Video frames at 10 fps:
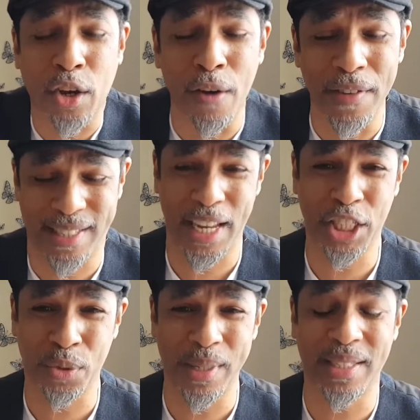a
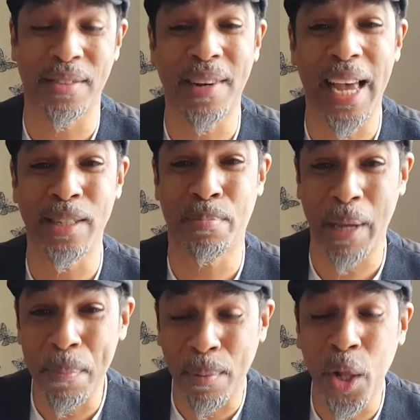conversation with civilized
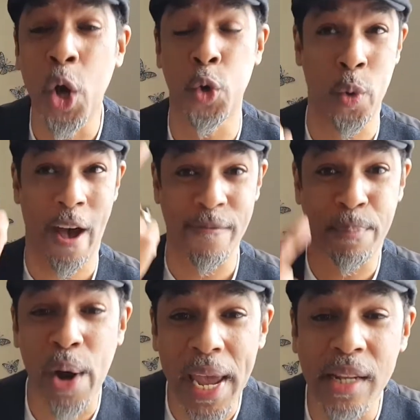people who have
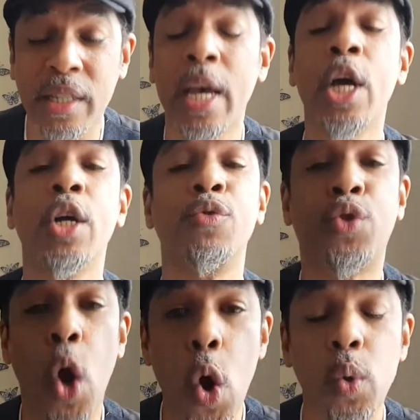brains,
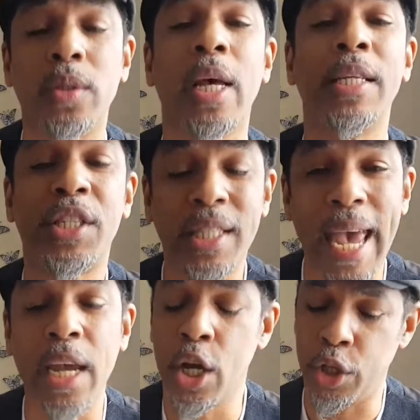don't
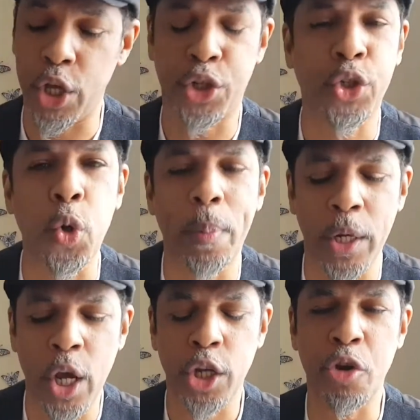say they're
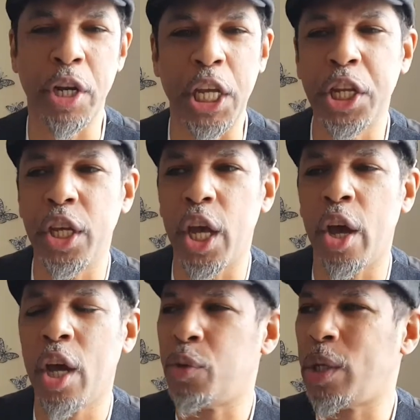stupid, you're an
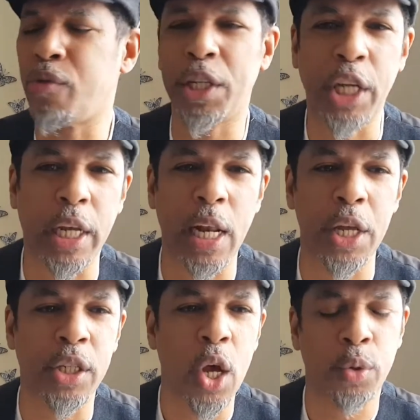idiot, that's
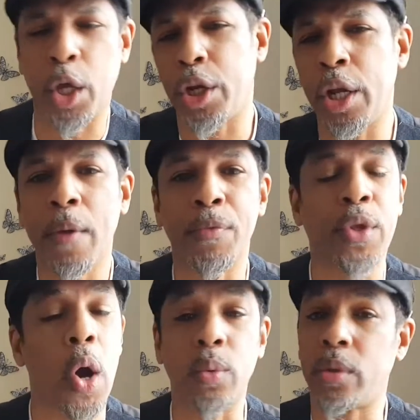ridiculous. Don't
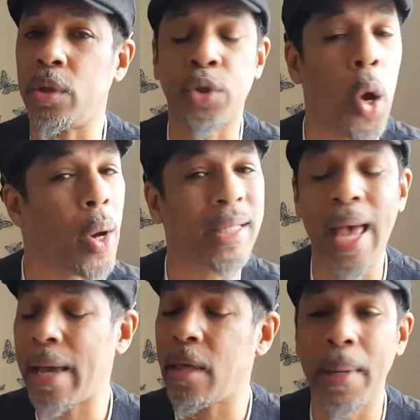
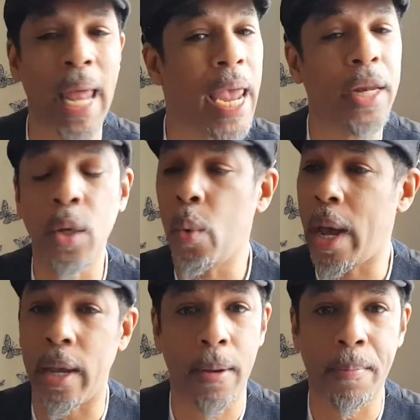attack them in any
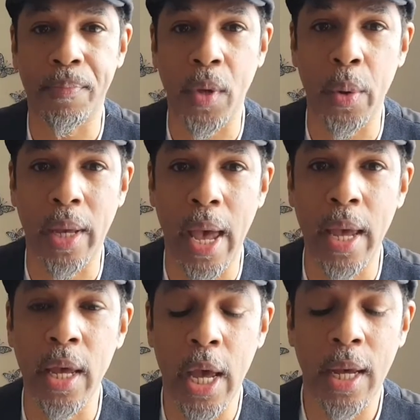way,
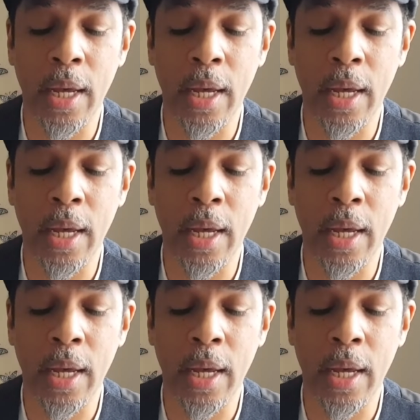okay?